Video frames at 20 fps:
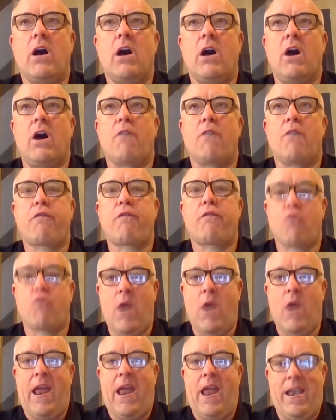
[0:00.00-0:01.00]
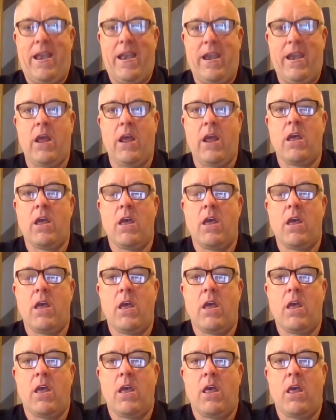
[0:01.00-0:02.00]
friend
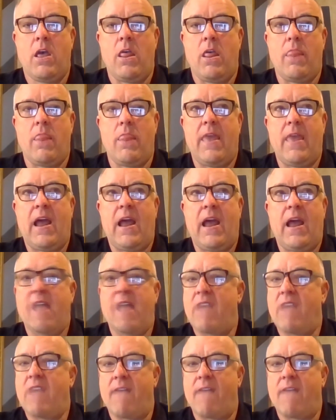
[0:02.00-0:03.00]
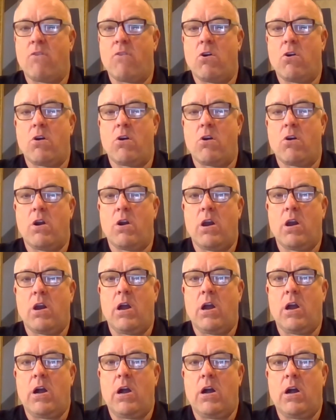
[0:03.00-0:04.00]
that I've ever
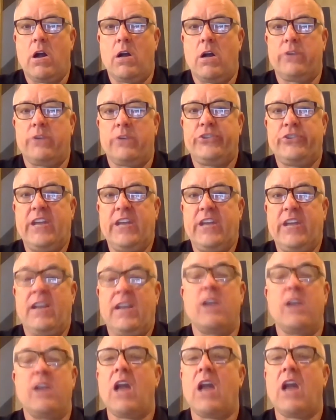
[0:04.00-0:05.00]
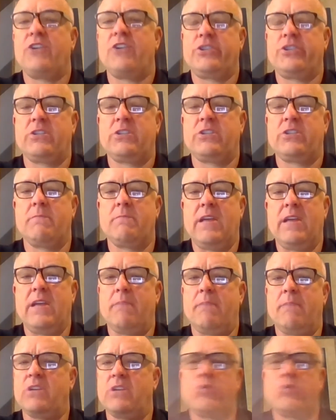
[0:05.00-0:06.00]
seen, not just to me,
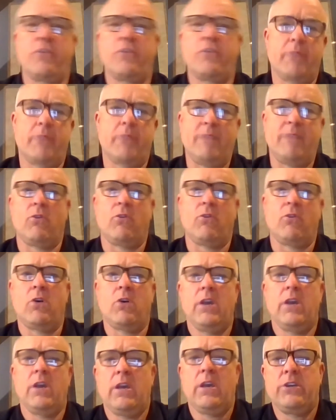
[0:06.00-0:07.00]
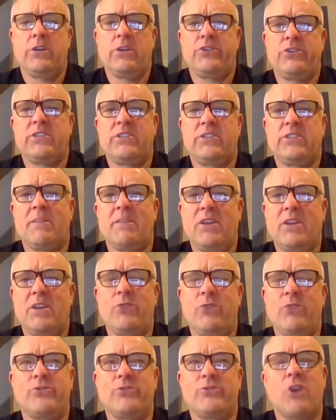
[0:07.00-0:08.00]
but to other people. She's somebody
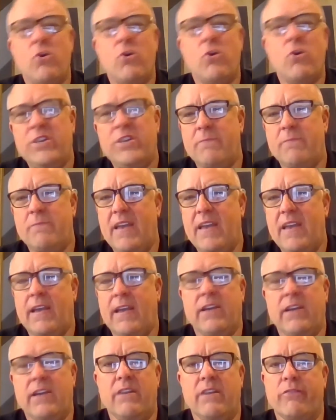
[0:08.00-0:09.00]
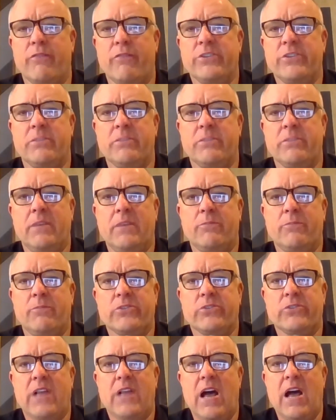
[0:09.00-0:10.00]
who is always making a difference in
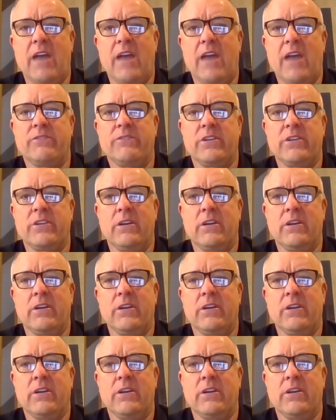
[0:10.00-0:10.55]
people's lives. And